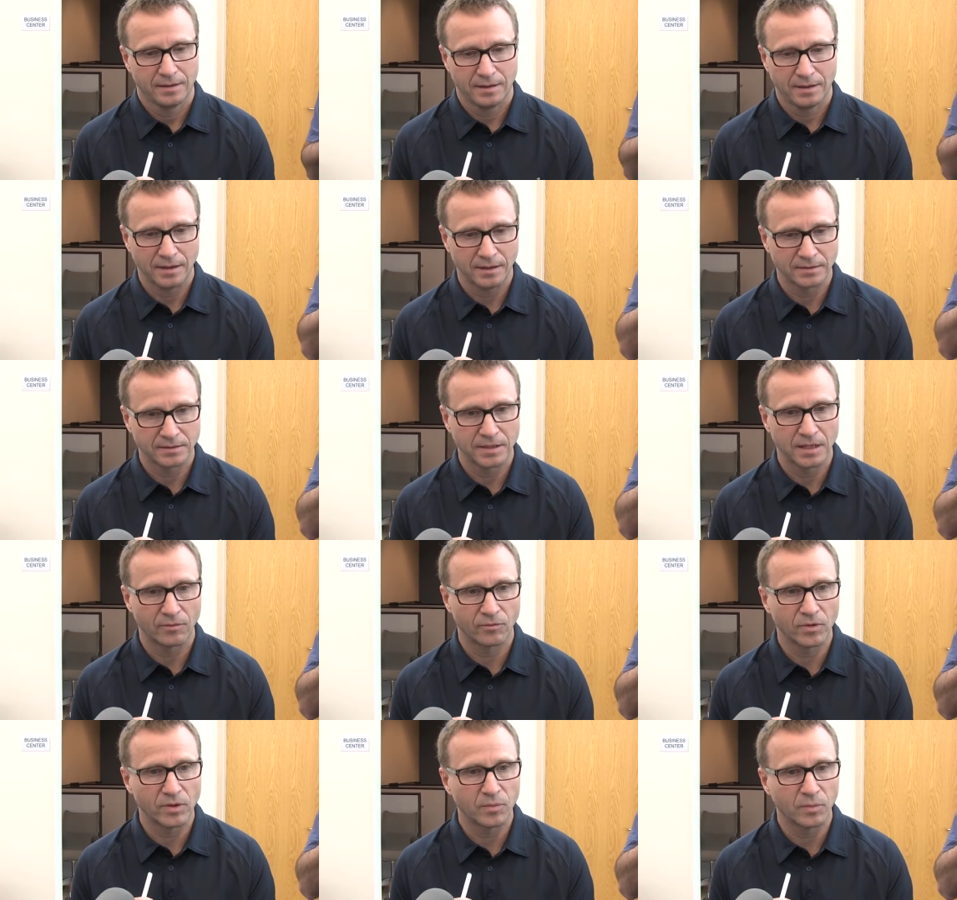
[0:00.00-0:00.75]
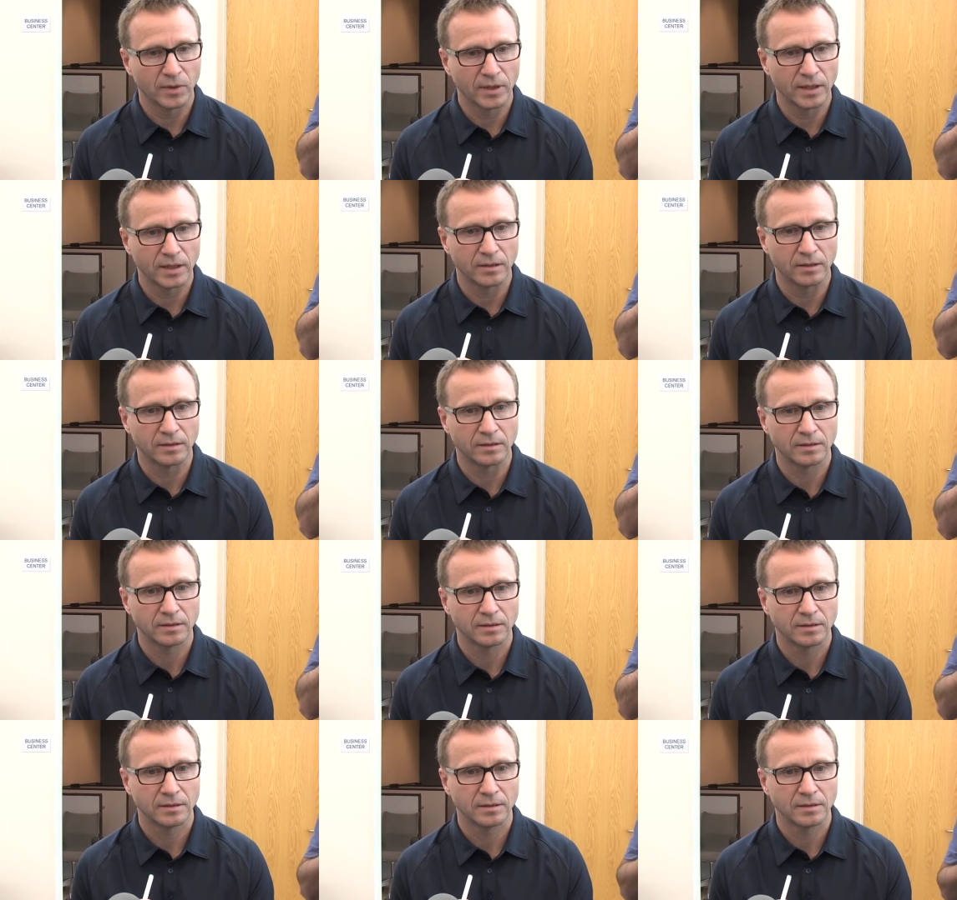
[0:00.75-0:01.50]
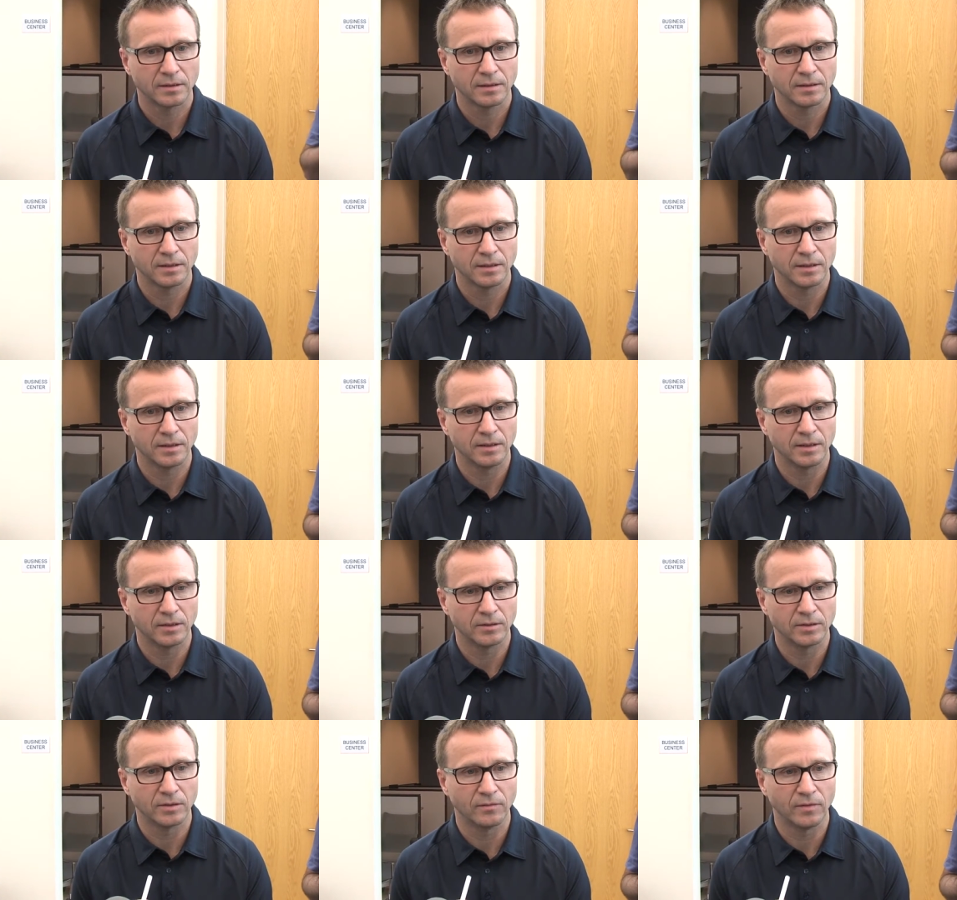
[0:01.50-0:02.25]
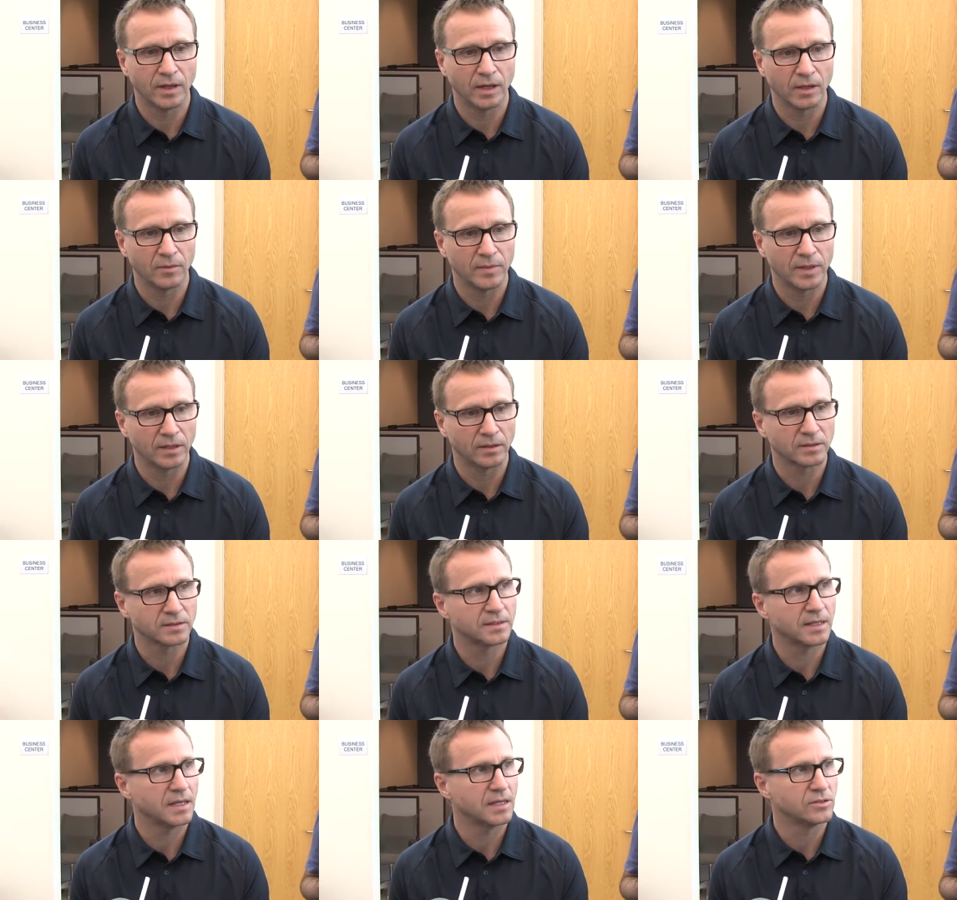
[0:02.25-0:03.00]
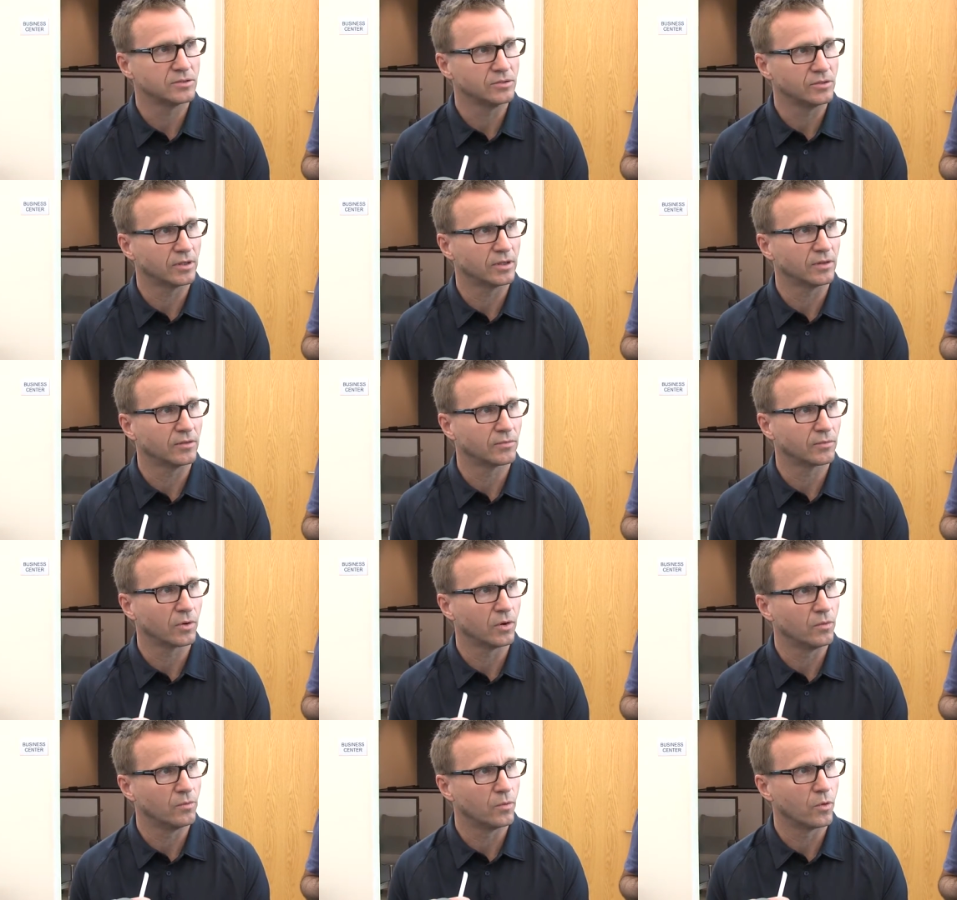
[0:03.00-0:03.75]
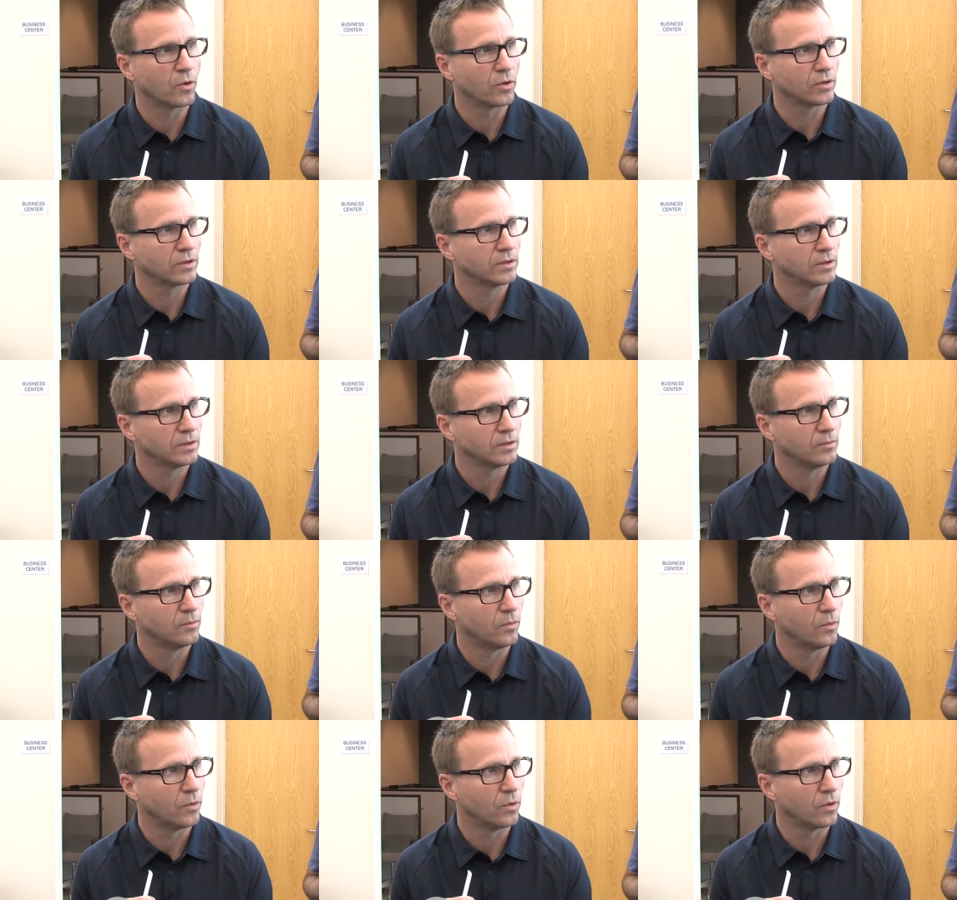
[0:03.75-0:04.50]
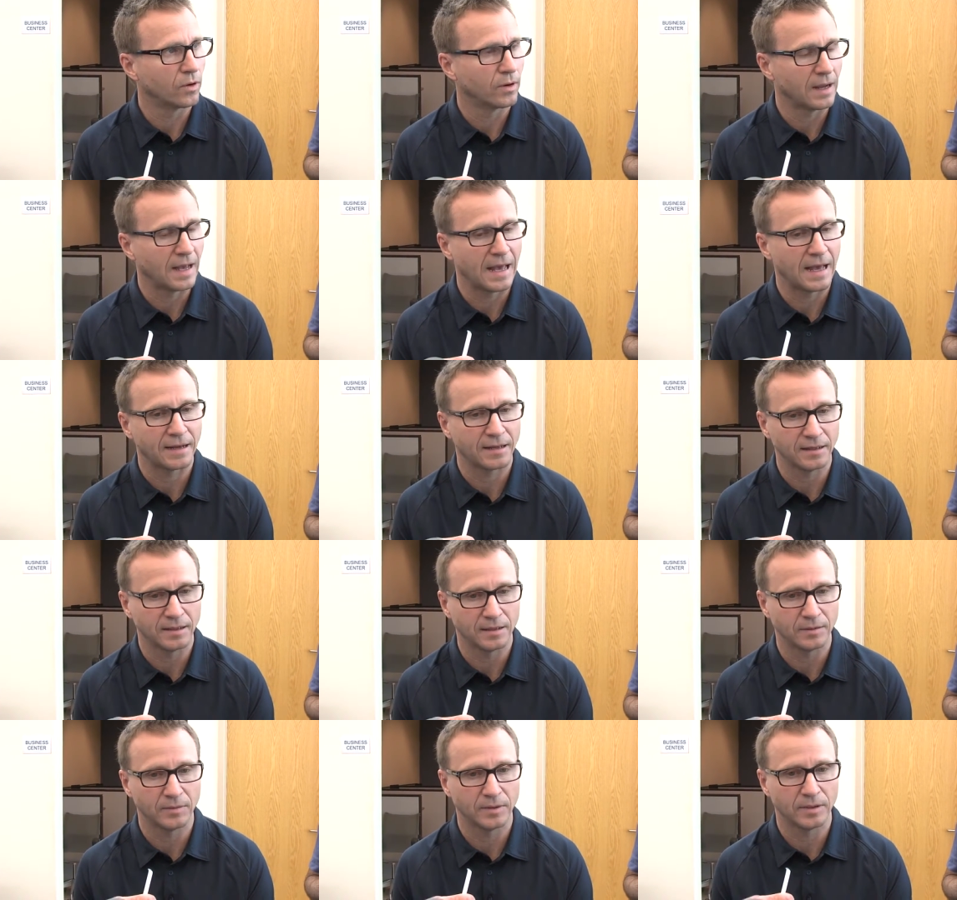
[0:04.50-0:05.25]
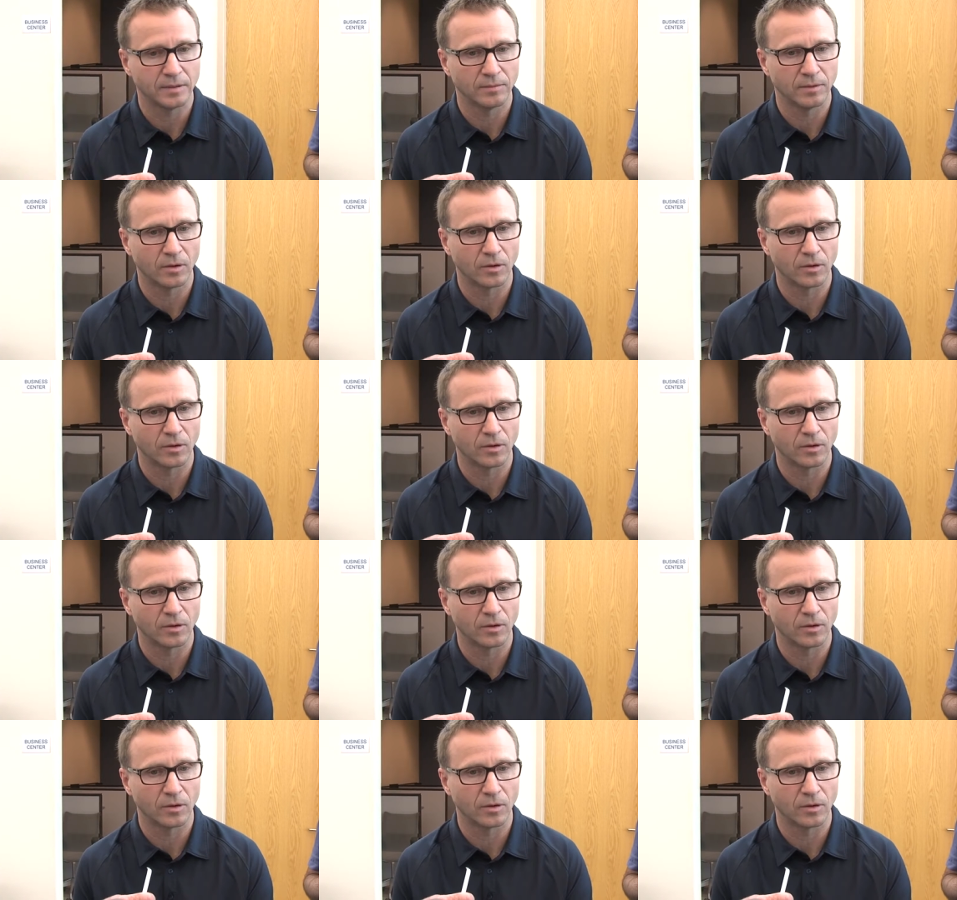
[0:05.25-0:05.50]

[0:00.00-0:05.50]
As every player in their developmental stage, you can throw more more at him and,